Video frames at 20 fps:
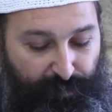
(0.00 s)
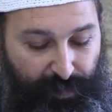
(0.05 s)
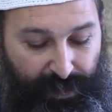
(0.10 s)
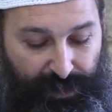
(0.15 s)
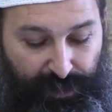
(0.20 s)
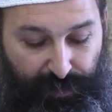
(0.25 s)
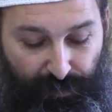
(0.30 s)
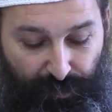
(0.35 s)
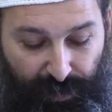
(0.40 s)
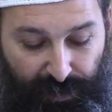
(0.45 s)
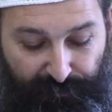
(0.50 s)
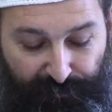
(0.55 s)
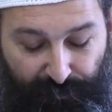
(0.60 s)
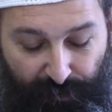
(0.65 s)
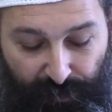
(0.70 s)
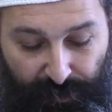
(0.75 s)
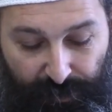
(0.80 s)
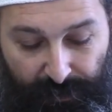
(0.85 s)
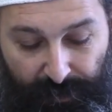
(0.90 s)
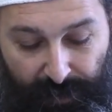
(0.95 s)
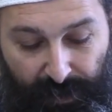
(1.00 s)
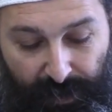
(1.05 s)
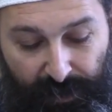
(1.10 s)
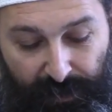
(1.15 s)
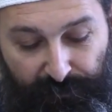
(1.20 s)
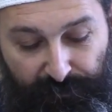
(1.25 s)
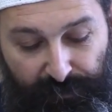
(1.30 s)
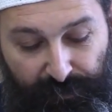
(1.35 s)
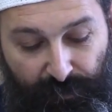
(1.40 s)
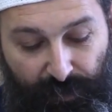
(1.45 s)
page 34,
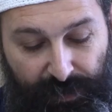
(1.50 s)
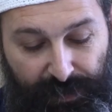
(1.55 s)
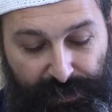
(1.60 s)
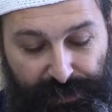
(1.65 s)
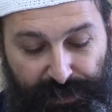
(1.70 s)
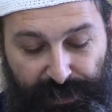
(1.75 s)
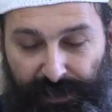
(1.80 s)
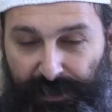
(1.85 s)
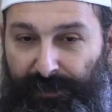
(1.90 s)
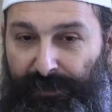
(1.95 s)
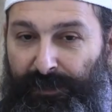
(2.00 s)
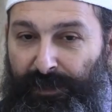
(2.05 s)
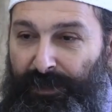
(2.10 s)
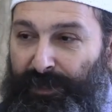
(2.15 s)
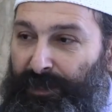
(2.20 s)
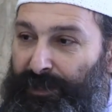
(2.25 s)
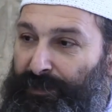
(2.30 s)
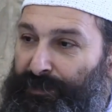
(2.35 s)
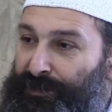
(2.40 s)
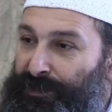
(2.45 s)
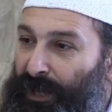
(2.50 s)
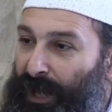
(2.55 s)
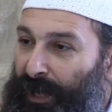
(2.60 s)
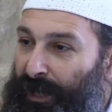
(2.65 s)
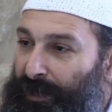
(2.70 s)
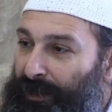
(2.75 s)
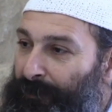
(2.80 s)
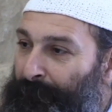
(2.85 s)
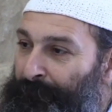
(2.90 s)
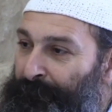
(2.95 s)
if you want to see
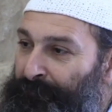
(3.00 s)
inside.